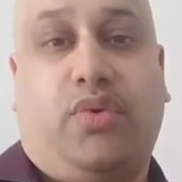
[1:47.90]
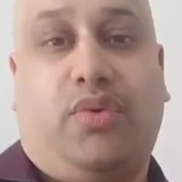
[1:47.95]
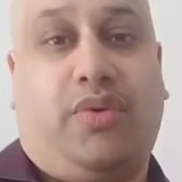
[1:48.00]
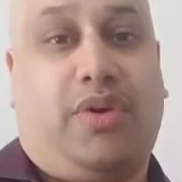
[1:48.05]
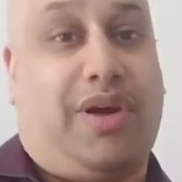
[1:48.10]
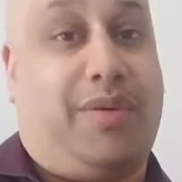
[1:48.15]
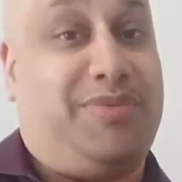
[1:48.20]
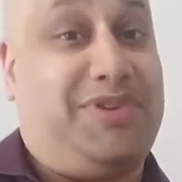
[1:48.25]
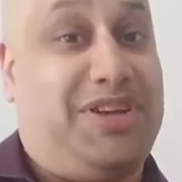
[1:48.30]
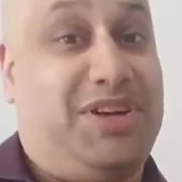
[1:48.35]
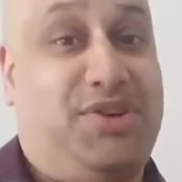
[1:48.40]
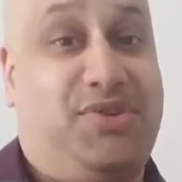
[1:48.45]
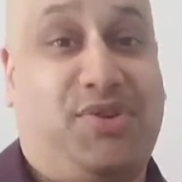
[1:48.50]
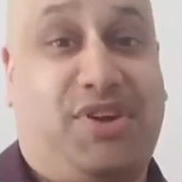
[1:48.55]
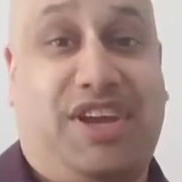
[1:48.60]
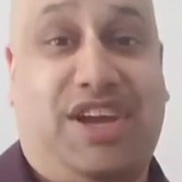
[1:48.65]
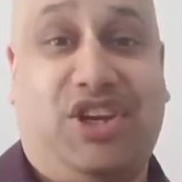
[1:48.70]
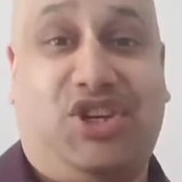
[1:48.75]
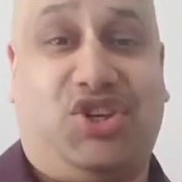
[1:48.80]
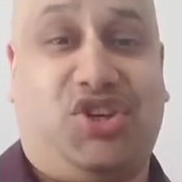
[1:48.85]
updated your
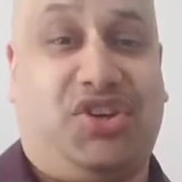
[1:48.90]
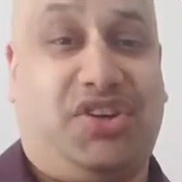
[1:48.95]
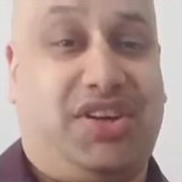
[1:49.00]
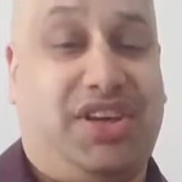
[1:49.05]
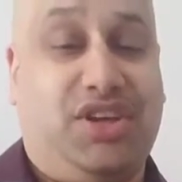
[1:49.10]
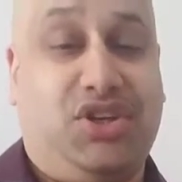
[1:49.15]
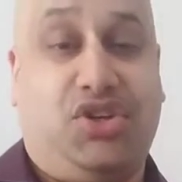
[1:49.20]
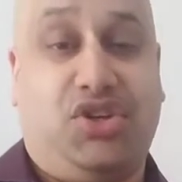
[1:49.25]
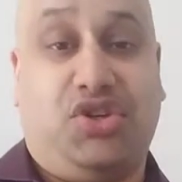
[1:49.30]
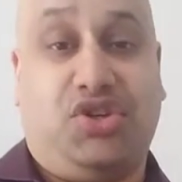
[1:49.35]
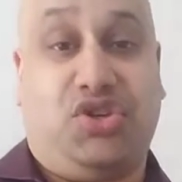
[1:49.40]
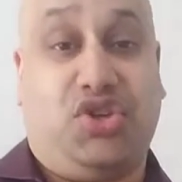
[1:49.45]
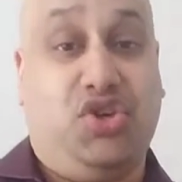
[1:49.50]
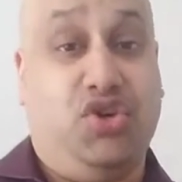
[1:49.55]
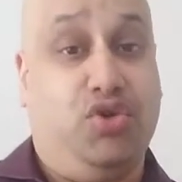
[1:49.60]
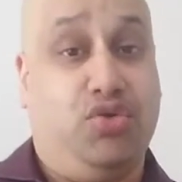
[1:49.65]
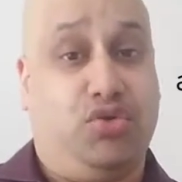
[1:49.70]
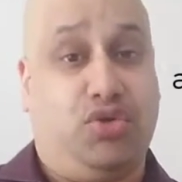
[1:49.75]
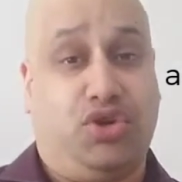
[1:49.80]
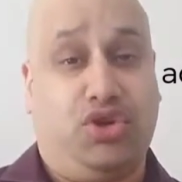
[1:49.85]
kitchen is
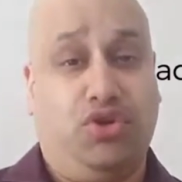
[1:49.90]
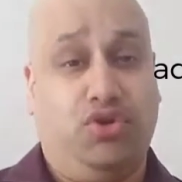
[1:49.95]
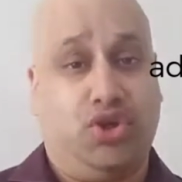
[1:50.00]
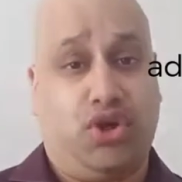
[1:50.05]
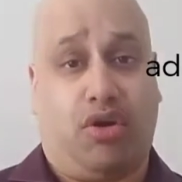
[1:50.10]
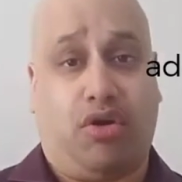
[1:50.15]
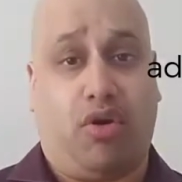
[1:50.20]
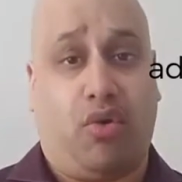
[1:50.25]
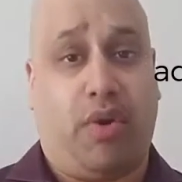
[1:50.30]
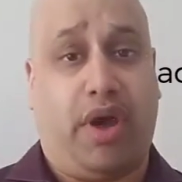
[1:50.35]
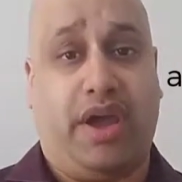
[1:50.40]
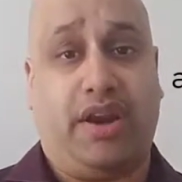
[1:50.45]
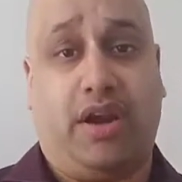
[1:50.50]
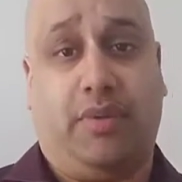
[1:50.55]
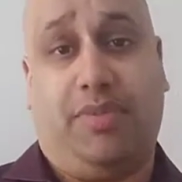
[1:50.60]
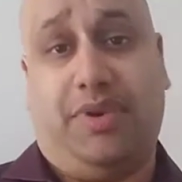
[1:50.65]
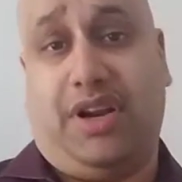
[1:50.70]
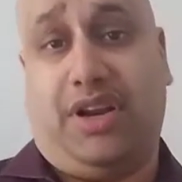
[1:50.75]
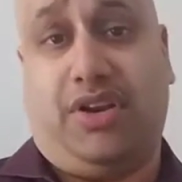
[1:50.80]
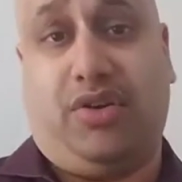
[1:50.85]
huge ROI on
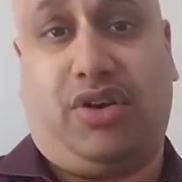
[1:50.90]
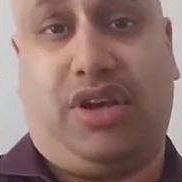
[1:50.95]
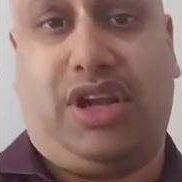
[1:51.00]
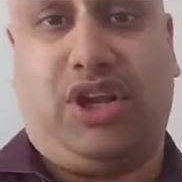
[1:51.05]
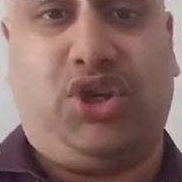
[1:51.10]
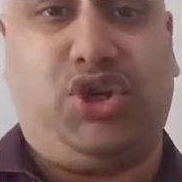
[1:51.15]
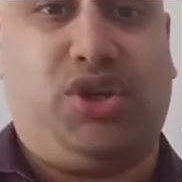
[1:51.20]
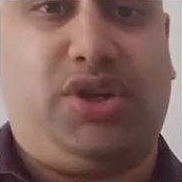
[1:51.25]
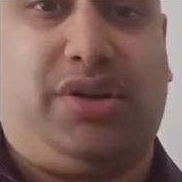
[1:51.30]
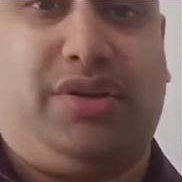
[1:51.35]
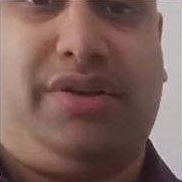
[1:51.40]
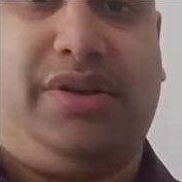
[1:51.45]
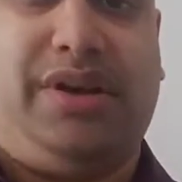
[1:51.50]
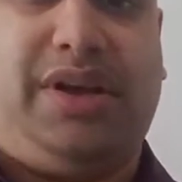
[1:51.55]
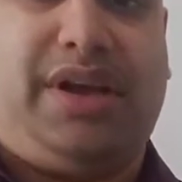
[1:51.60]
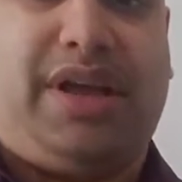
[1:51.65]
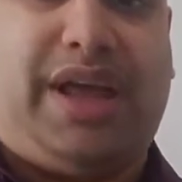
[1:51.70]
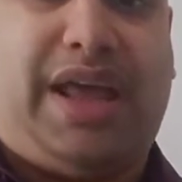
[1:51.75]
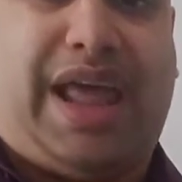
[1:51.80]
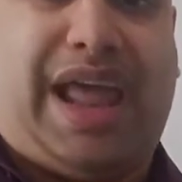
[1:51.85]
updating your kitchen,
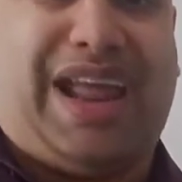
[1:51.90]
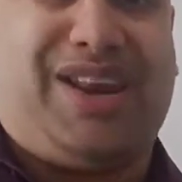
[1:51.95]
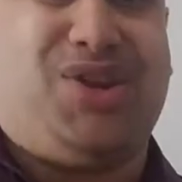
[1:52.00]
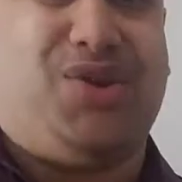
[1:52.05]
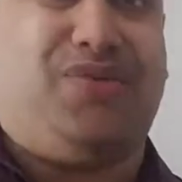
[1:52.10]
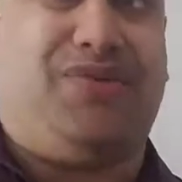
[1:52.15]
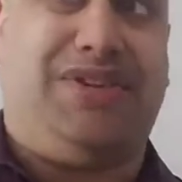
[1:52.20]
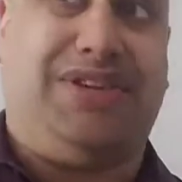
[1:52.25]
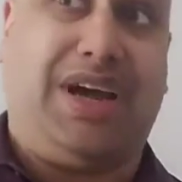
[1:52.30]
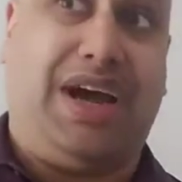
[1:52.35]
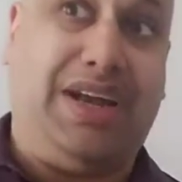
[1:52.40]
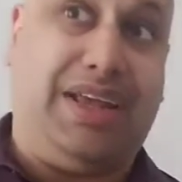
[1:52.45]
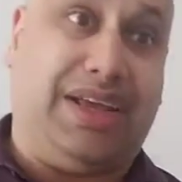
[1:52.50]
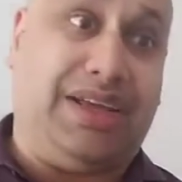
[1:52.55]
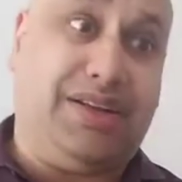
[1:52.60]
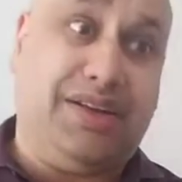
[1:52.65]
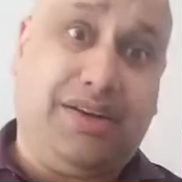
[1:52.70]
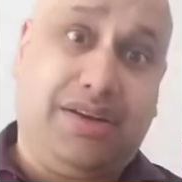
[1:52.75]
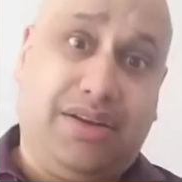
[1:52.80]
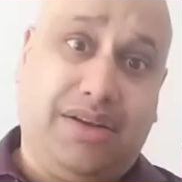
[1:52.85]
and you've done
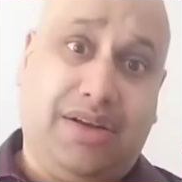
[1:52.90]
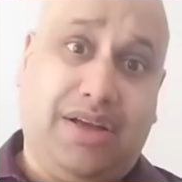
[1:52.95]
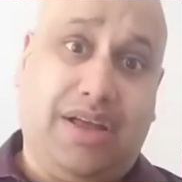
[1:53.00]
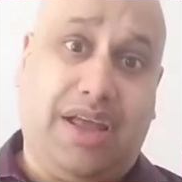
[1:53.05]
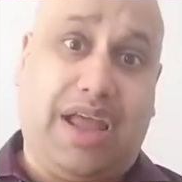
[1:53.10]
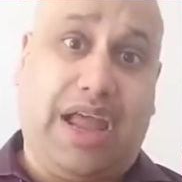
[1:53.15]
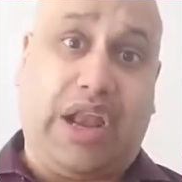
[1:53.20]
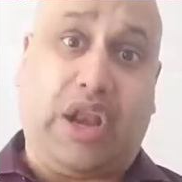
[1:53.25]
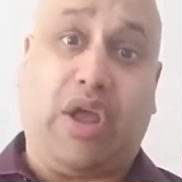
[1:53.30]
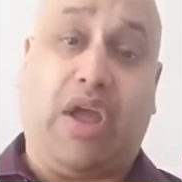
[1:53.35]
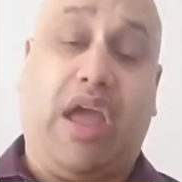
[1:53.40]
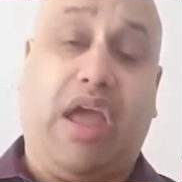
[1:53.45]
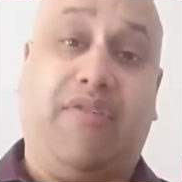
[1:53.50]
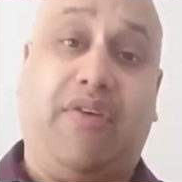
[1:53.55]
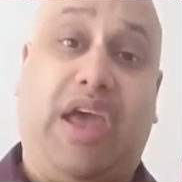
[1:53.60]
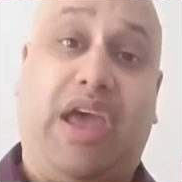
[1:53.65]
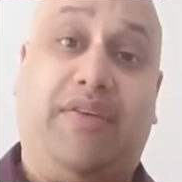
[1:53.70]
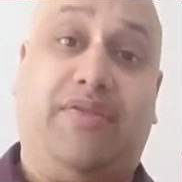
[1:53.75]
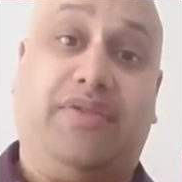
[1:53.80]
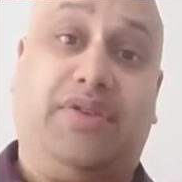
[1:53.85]
it
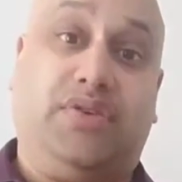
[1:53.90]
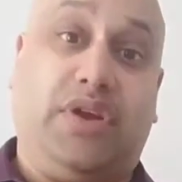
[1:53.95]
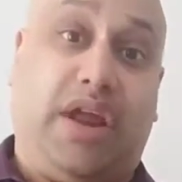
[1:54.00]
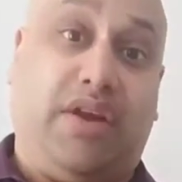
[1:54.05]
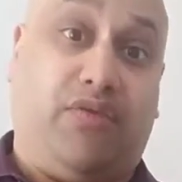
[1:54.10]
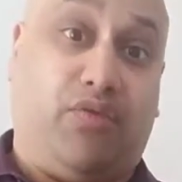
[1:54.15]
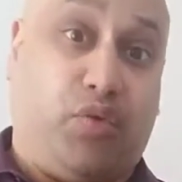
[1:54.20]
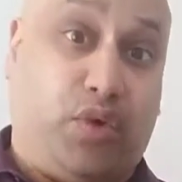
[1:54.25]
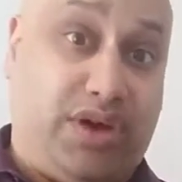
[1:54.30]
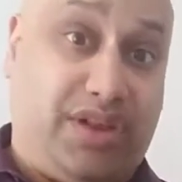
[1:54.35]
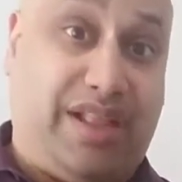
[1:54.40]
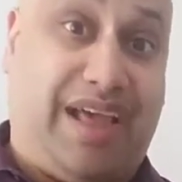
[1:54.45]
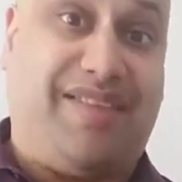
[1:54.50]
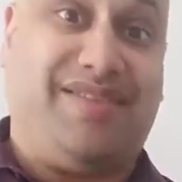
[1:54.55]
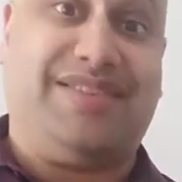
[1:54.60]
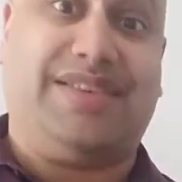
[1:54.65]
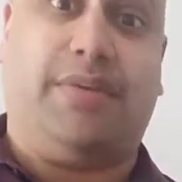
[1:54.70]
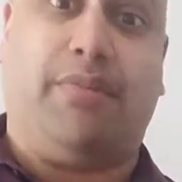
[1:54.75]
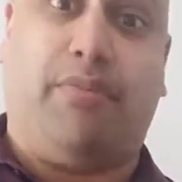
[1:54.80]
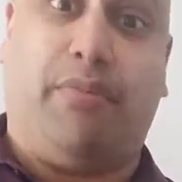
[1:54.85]
and
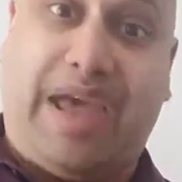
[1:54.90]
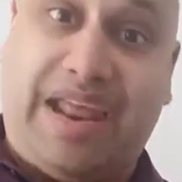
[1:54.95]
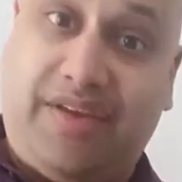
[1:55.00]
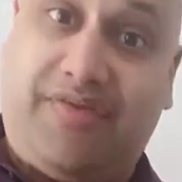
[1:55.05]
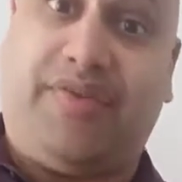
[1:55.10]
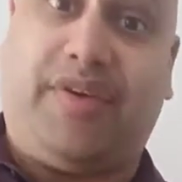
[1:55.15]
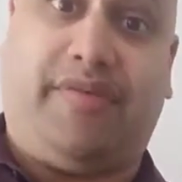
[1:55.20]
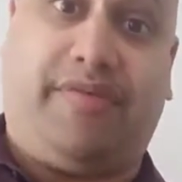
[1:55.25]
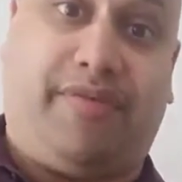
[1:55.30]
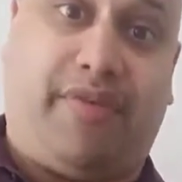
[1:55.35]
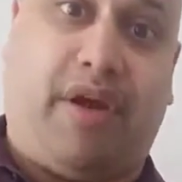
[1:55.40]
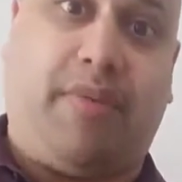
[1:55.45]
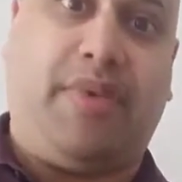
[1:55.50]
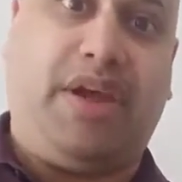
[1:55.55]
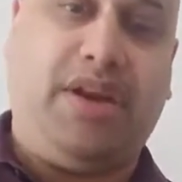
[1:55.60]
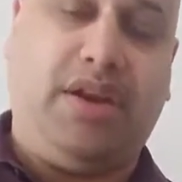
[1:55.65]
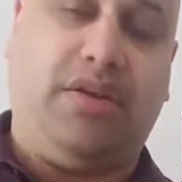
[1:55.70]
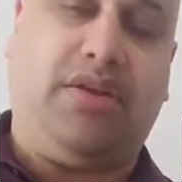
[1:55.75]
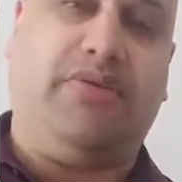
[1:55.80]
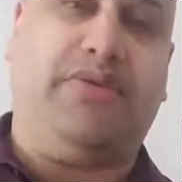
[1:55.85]
realized some benefit from
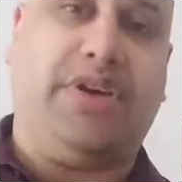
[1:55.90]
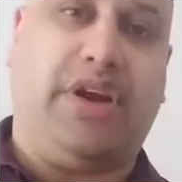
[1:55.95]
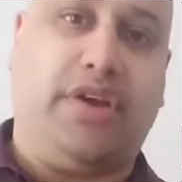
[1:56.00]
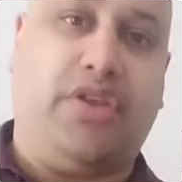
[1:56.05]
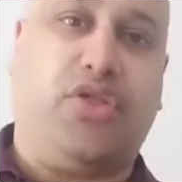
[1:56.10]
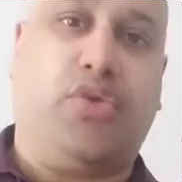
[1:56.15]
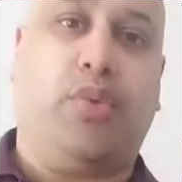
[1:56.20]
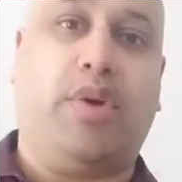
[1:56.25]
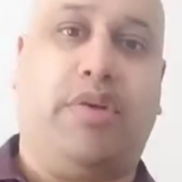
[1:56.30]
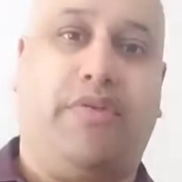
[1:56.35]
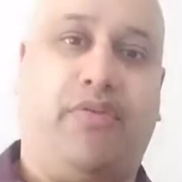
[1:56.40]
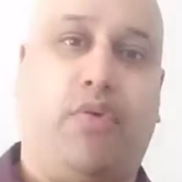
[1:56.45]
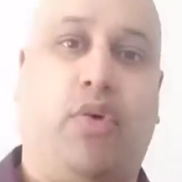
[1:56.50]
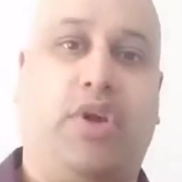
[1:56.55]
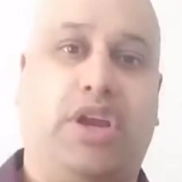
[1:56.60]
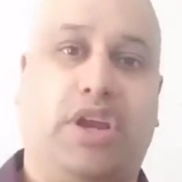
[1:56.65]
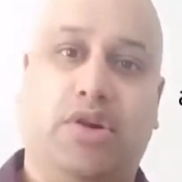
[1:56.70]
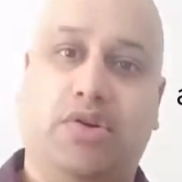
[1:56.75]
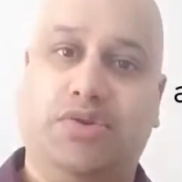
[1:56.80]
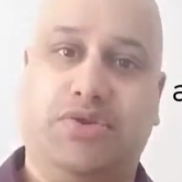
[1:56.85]
it, and you've done it 3 or 4
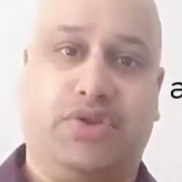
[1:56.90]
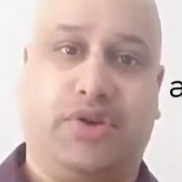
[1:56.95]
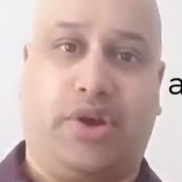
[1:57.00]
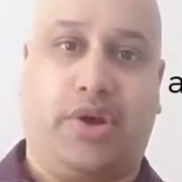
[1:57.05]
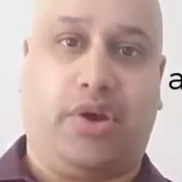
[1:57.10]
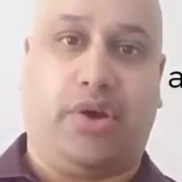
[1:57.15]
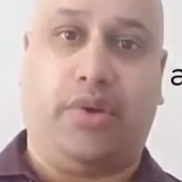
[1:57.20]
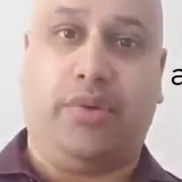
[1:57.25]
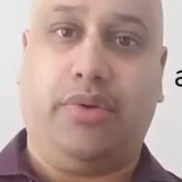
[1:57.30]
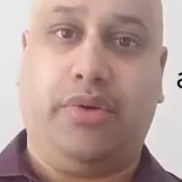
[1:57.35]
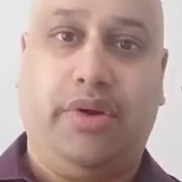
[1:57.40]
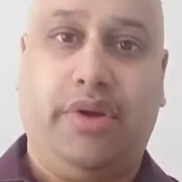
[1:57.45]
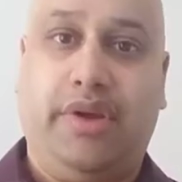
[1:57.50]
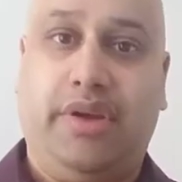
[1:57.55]
years ago,